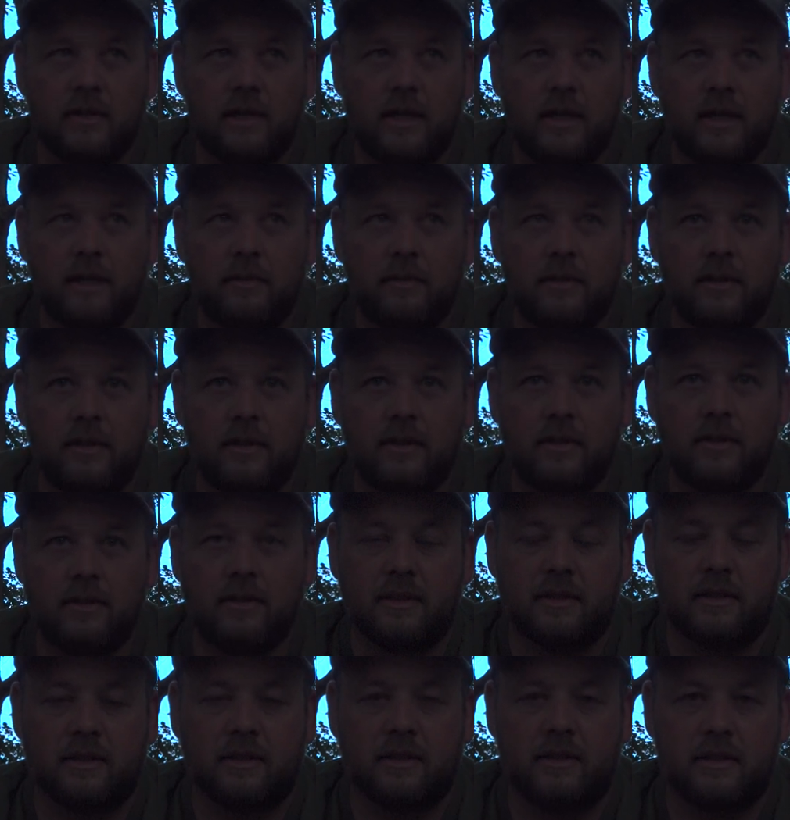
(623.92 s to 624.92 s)

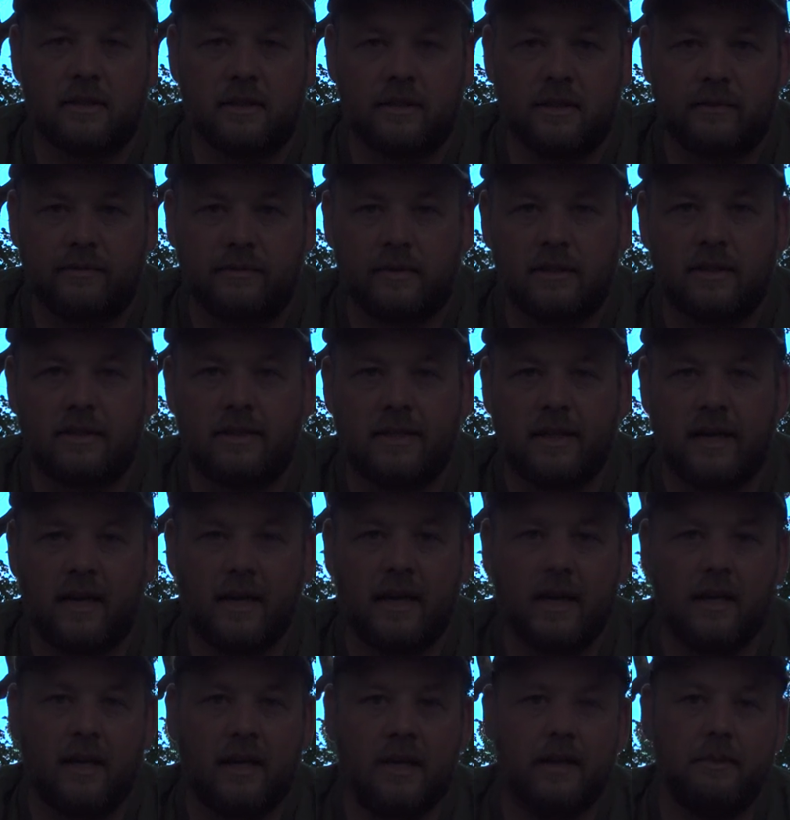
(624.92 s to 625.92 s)
cameras and the different
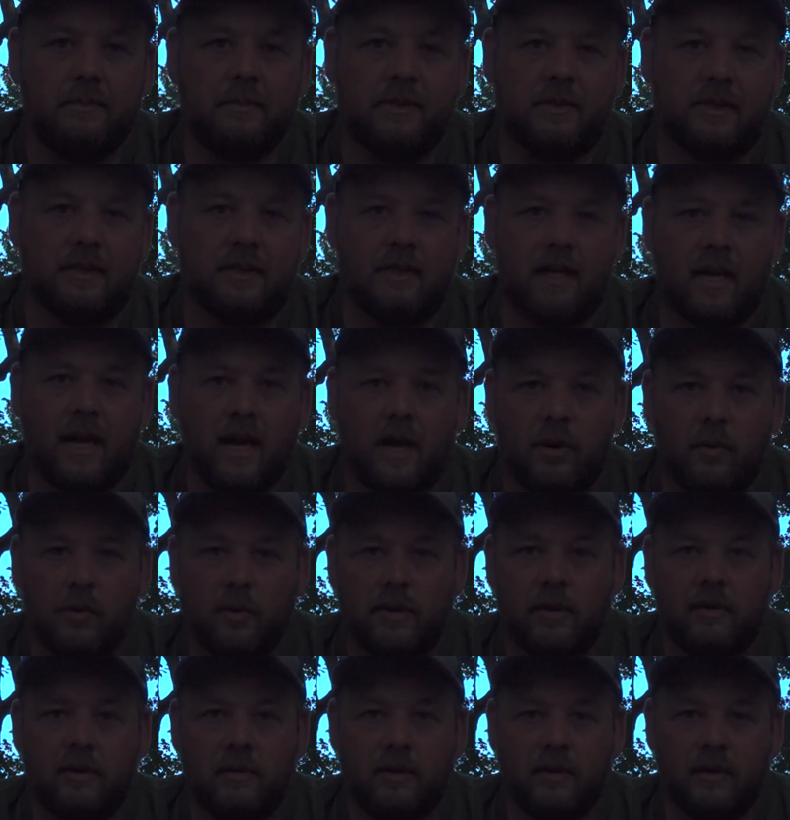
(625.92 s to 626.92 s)
types and how
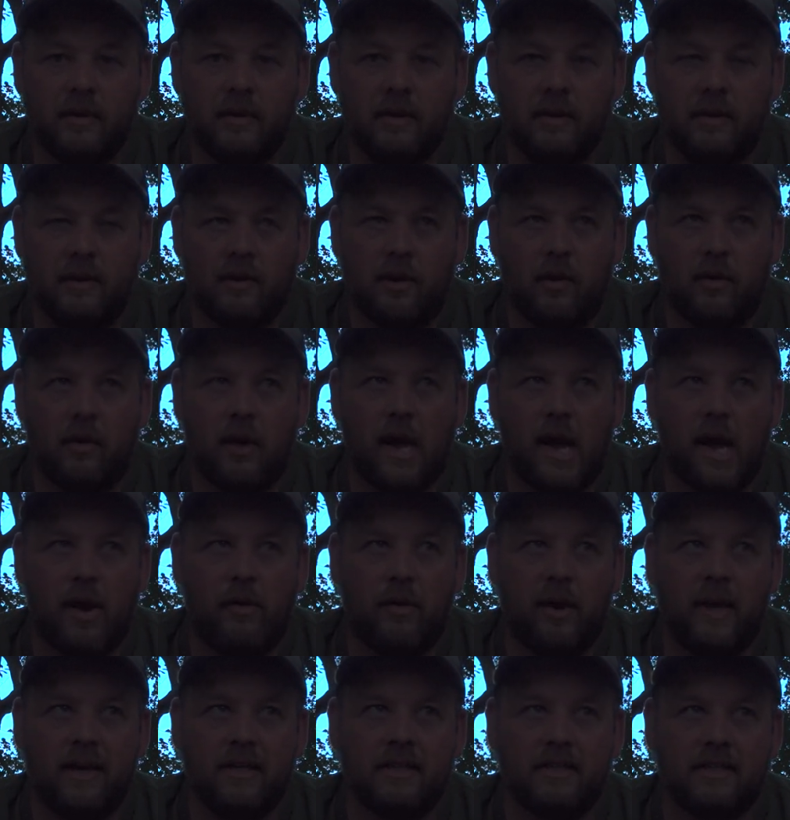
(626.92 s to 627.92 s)

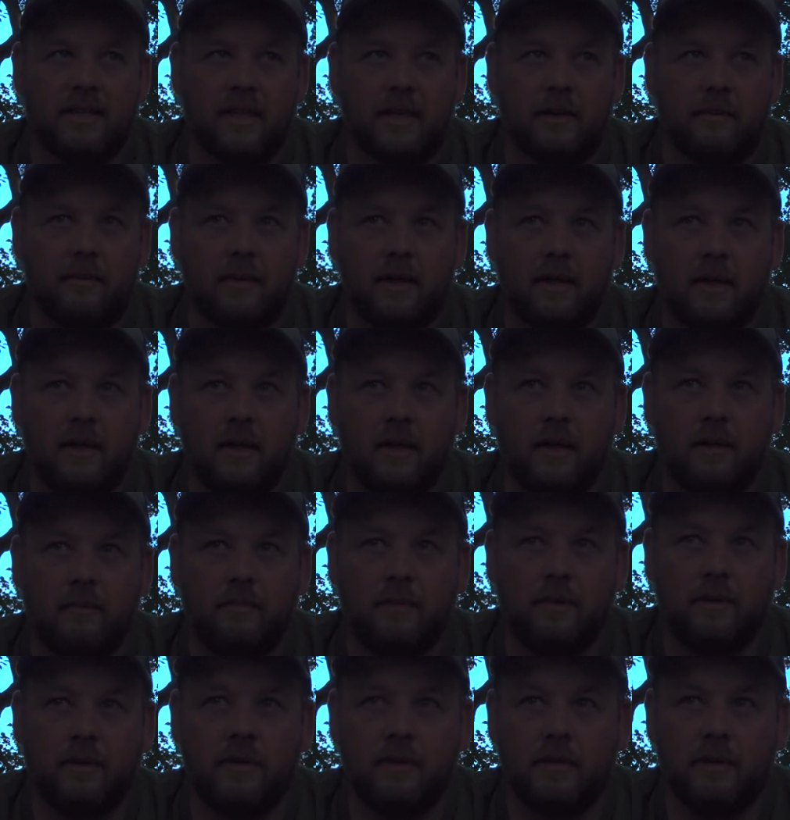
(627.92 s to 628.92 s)
how I set them
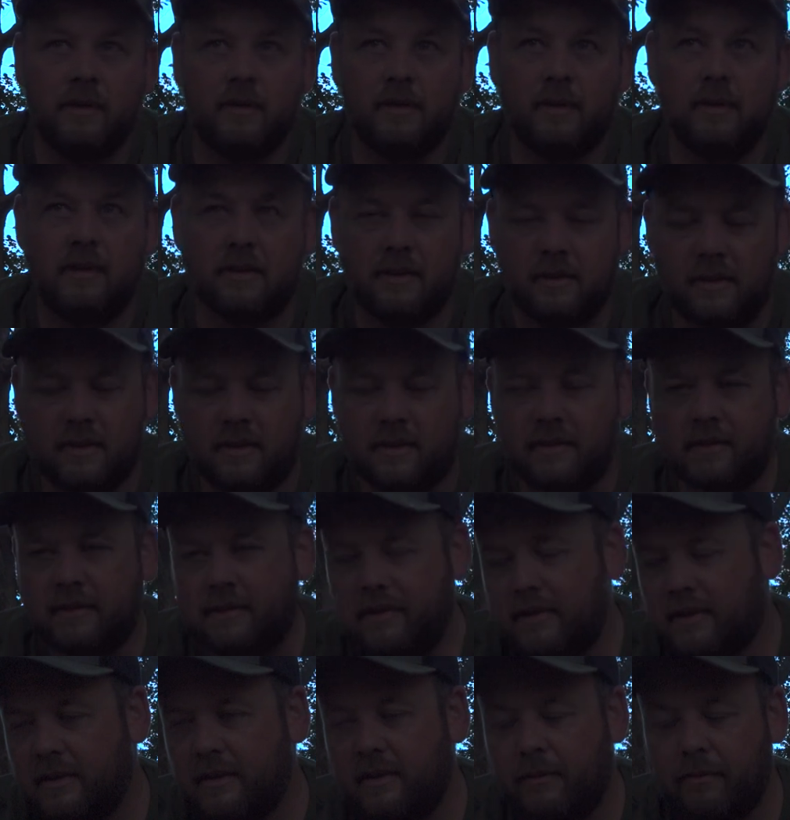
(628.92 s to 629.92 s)
up. This is
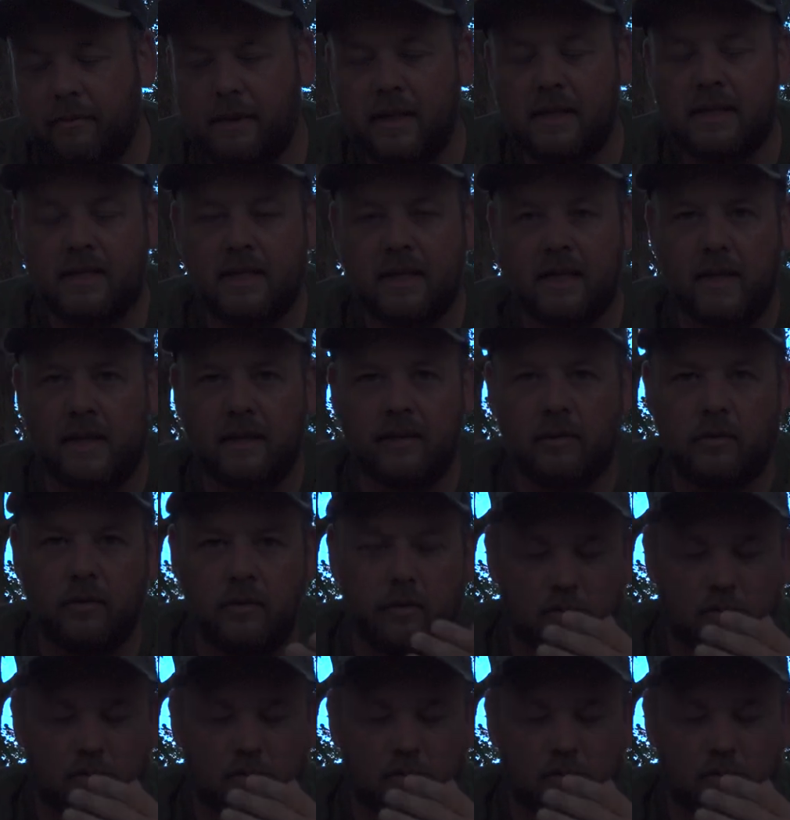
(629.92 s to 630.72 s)
the best I can do